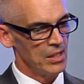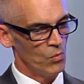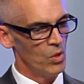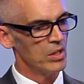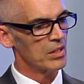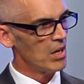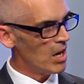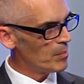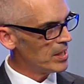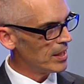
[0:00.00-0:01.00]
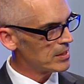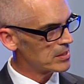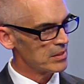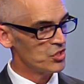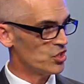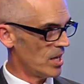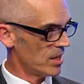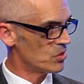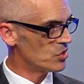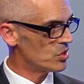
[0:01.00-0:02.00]
will accommodate
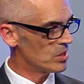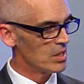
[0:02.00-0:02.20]
change